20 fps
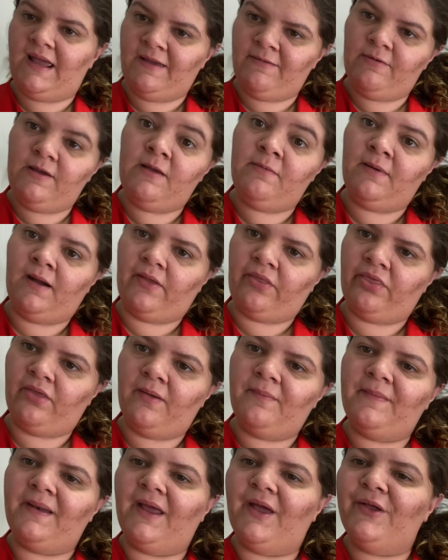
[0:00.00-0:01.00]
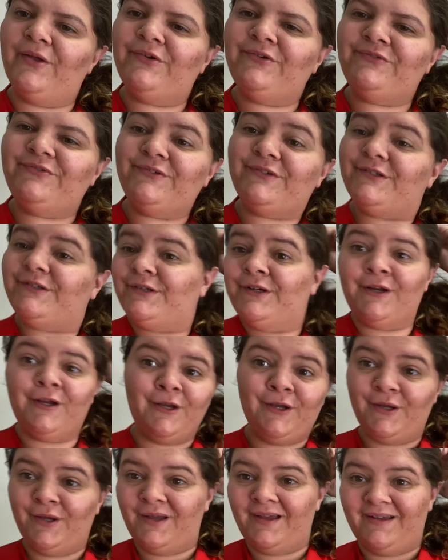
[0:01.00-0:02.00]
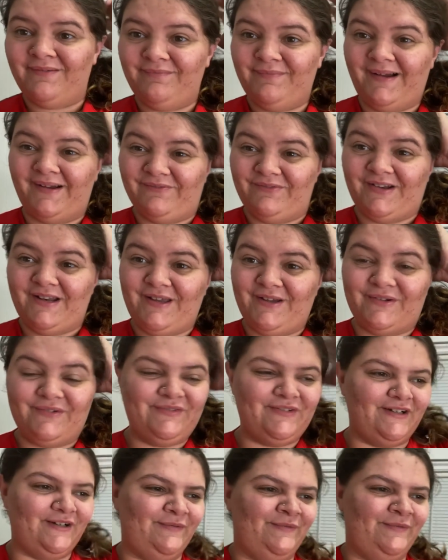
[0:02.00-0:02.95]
be my thumbnail for my video for